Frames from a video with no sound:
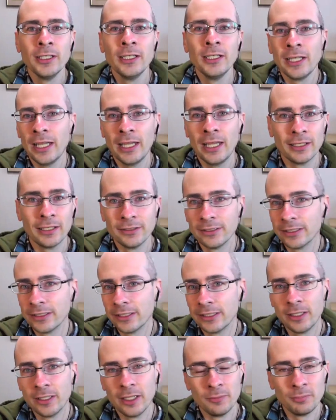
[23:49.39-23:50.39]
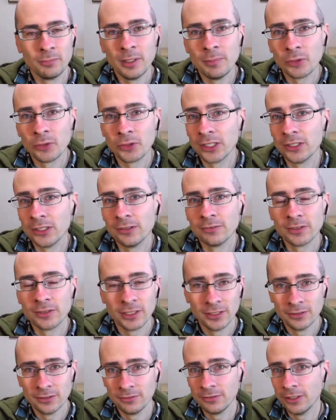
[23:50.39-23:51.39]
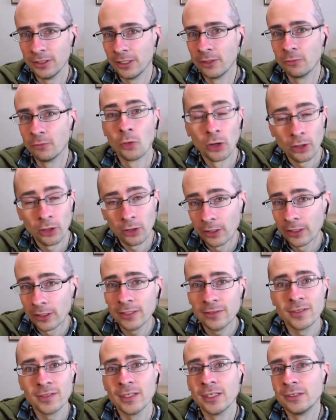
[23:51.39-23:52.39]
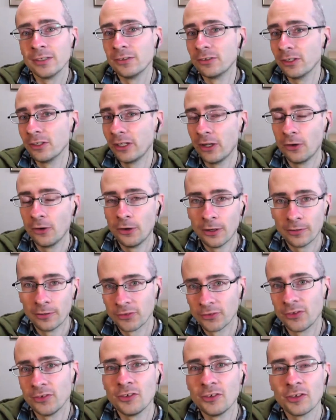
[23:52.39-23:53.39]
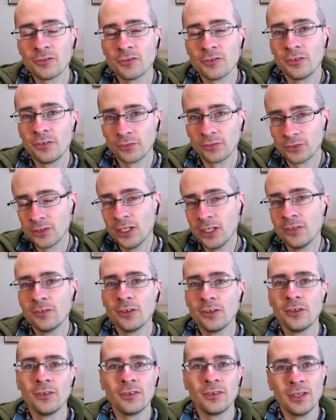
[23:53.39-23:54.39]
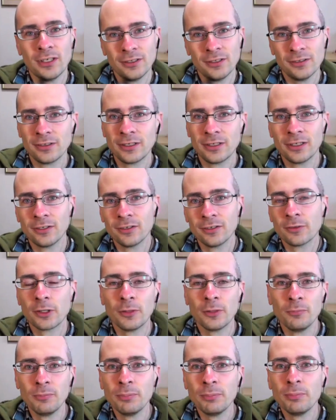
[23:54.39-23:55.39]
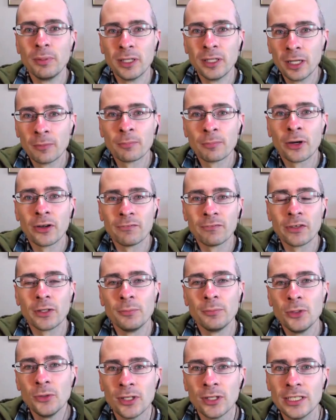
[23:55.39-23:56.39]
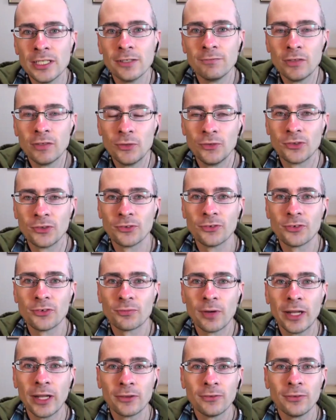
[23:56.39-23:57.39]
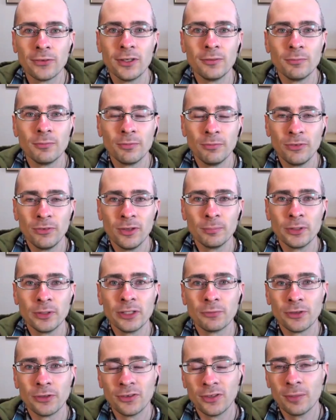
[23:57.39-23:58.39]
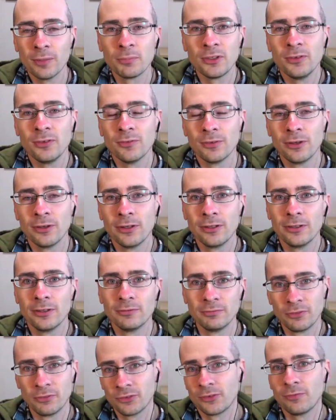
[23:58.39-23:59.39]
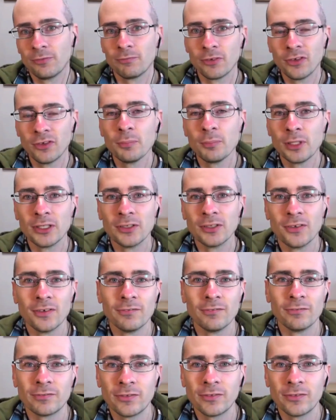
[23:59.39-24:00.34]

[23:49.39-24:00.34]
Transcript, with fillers: and uh, and people can can uh, work on it and uh, offer suggestions for changes and can can become part of of a community of users rather than simply recept- uh, sort of recipients of,